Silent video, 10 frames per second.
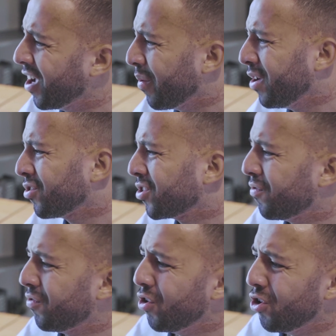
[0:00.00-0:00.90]
going on to
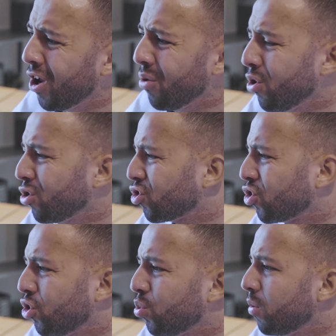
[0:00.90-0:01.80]
furlough, not
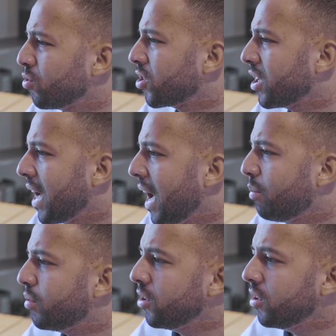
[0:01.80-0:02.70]
sure what was gonna
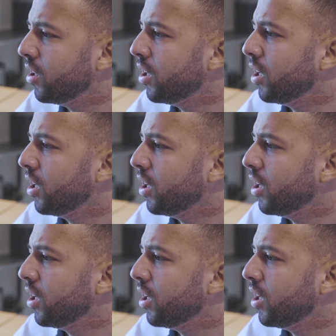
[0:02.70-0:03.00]
happen.